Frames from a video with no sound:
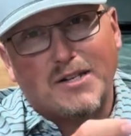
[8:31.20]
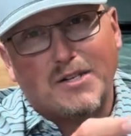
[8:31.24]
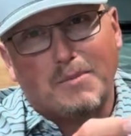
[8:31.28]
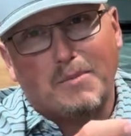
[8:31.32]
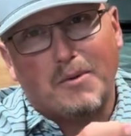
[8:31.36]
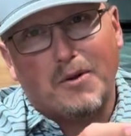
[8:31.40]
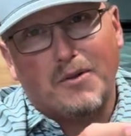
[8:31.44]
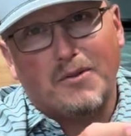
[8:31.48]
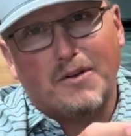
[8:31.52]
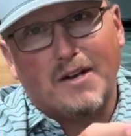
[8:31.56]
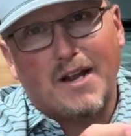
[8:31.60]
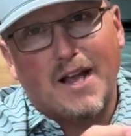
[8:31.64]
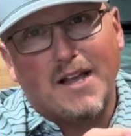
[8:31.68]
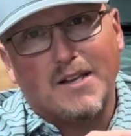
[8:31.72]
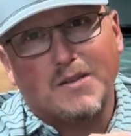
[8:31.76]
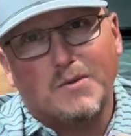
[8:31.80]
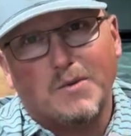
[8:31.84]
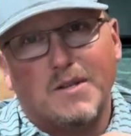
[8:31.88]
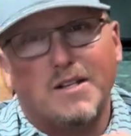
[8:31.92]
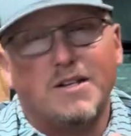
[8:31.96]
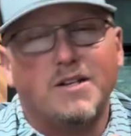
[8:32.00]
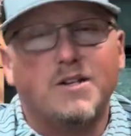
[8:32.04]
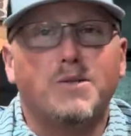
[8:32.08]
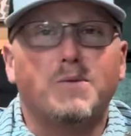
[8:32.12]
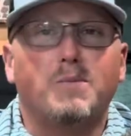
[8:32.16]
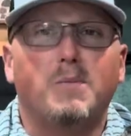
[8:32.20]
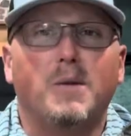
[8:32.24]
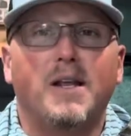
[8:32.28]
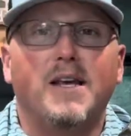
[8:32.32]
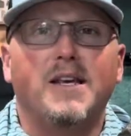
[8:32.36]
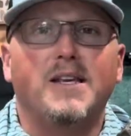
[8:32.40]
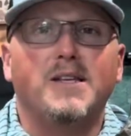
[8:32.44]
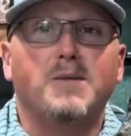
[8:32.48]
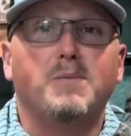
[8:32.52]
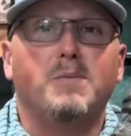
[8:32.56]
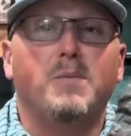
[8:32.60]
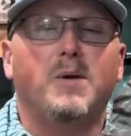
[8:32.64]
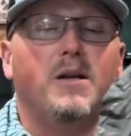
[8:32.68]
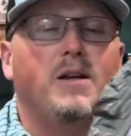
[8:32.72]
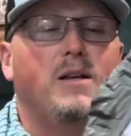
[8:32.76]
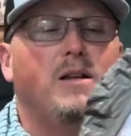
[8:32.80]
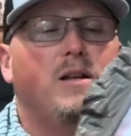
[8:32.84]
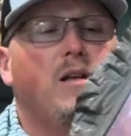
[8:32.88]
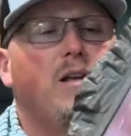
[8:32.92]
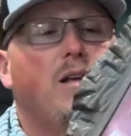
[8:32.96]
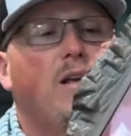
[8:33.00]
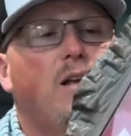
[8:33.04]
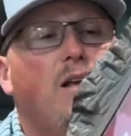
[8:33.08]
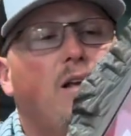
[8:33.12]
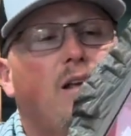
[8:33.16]
up all the knives with displays. But
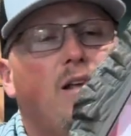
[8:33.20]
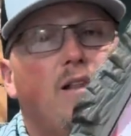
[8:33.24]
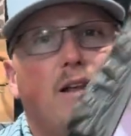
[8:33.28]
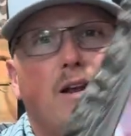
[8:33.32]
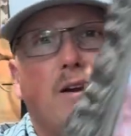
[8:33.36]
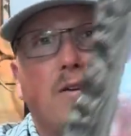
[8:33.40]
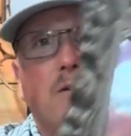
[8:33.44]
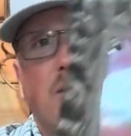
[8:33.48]
there's